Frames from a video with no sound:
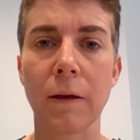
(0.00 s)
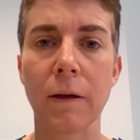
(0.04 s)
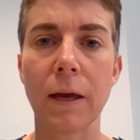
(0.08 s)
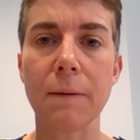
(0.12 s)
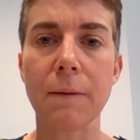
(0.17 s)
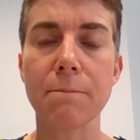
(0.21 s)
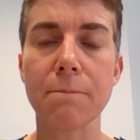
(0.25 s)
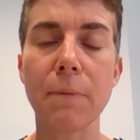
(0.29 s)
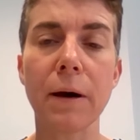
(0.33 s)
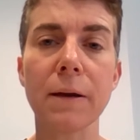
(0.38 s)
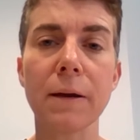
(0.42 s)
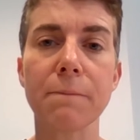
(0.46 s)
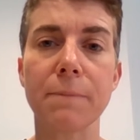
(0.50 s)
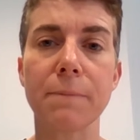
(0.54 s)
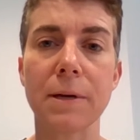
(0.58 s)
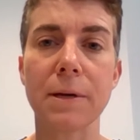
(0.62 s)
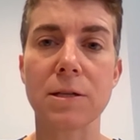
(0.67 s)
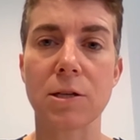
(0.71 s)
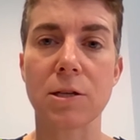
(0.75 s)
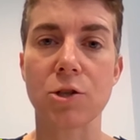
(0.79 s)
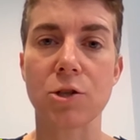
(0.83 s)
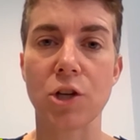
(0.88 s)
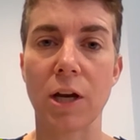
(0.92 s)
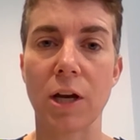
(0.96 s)
It might be
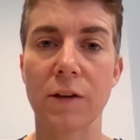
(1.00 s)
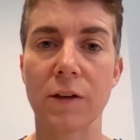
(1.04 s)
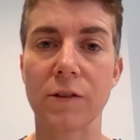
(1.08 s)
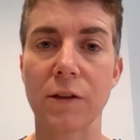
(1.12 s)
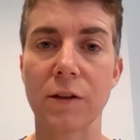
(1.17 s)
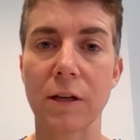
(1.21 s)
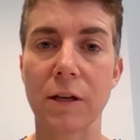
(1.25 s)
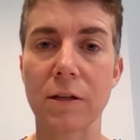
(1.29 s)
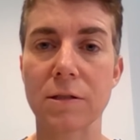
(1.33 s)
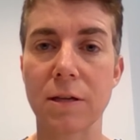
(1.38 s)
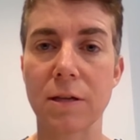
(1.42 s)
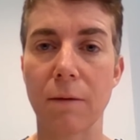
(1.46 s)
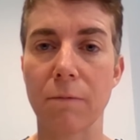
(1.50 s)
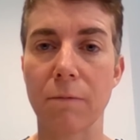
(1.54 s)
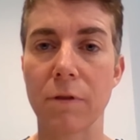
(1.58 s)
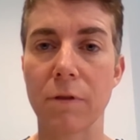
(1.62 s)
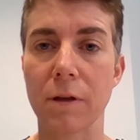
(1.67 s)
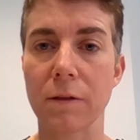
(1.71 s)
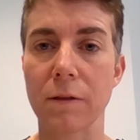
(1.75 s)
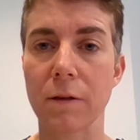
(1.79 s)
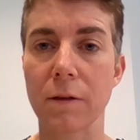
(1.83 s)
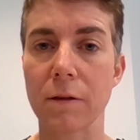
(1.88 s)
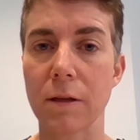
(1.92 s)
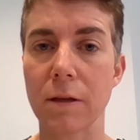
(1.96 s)
suggesting
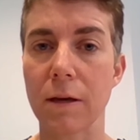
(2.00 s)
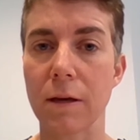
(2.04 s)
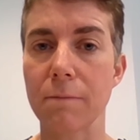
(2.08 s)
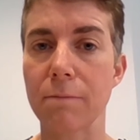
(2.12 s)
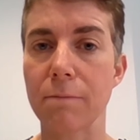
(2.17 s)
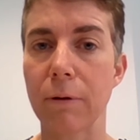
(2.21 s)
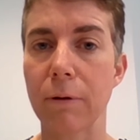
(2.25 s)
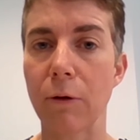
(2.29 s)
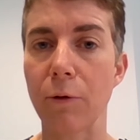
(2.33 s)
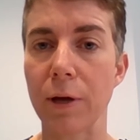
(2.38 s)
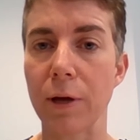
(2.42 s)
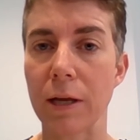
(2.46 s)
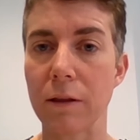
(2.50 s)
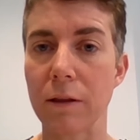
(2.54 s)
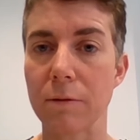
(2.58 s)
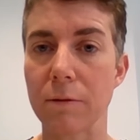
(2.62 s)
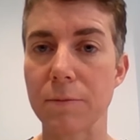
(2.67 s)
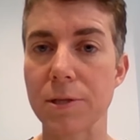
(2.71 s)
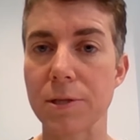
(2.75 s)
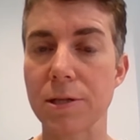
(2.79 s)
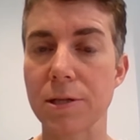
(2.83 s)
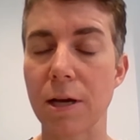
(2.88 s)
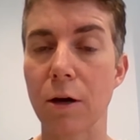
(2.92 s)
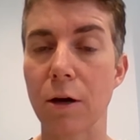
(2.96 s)
something that the employee
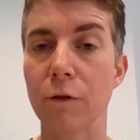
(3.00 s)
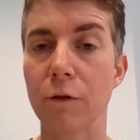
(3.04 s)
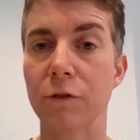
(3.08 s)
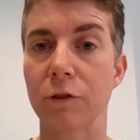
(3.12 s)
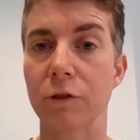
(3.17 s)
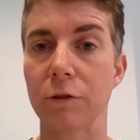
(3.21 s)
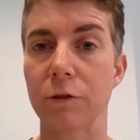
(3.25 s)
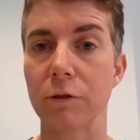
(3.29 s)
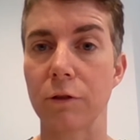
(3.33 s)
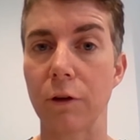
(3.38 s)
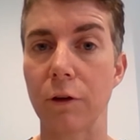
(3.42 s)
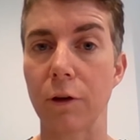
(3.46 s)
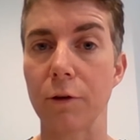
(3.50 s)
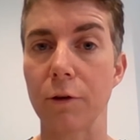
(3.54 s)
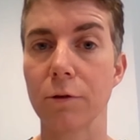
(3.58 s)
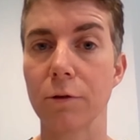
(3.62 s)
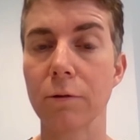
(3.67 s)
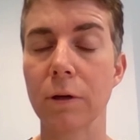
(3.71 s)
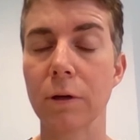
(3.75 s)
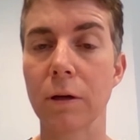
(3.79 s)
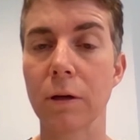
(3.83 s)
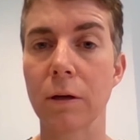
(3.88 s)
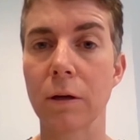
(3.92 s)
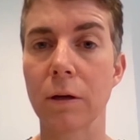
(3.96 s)
themselves can
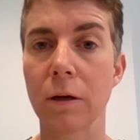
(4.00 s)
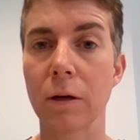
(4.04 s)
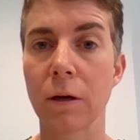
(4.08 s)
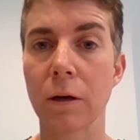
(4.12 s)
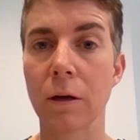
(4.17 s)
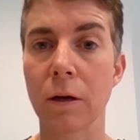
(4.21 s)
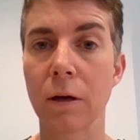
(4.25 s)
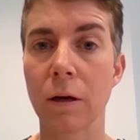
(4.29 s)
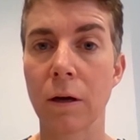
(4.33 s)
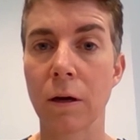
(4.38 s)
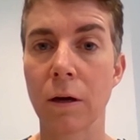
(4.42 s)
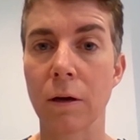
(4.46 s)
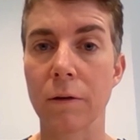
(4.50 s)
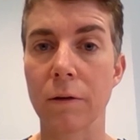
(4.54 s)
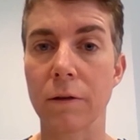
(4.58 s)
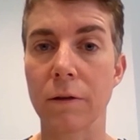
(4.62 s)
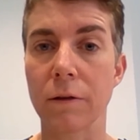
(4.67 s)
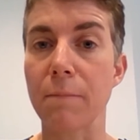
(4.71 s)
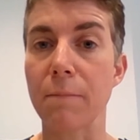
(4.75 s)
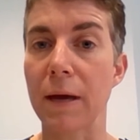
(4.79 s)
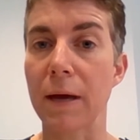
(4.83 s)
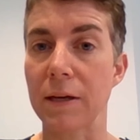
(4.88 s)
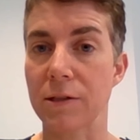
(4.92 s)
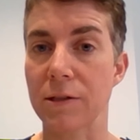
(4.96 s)
do
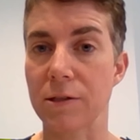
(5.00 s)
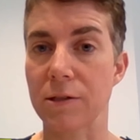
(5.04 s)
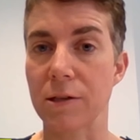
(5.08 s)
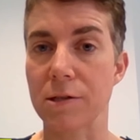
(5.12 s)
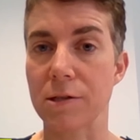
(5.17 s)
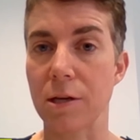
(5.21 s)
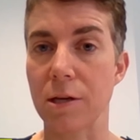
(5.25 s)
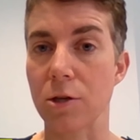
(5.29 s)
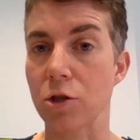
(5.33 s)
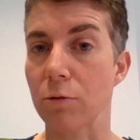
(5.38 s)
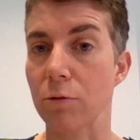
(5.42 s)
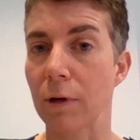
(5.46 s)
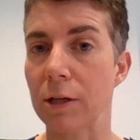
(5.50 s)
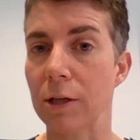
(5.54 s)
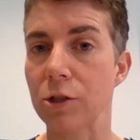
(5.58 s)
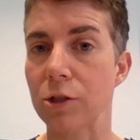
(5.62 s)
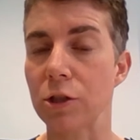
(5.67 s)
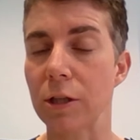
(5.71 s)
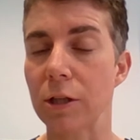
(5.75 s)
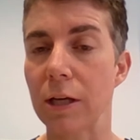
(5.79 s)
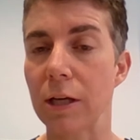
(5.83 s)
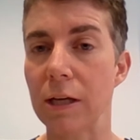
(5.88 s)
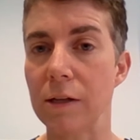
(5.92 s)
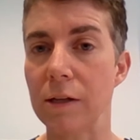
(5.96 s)
that makes the
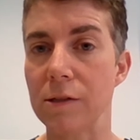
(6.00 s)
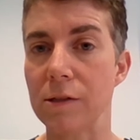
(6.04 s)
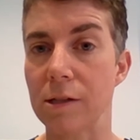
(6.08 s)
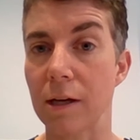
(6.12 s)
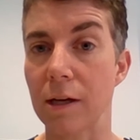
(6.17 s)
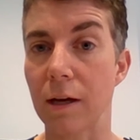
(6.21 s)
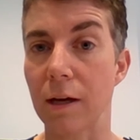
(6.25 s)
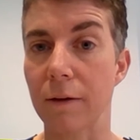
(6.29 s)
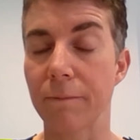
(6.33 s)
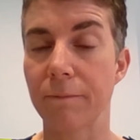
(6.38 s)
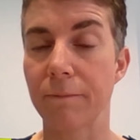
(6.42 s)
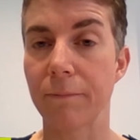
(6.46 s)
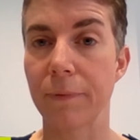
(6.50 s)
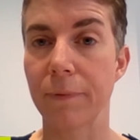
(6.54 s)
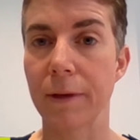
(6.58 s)
situation easier.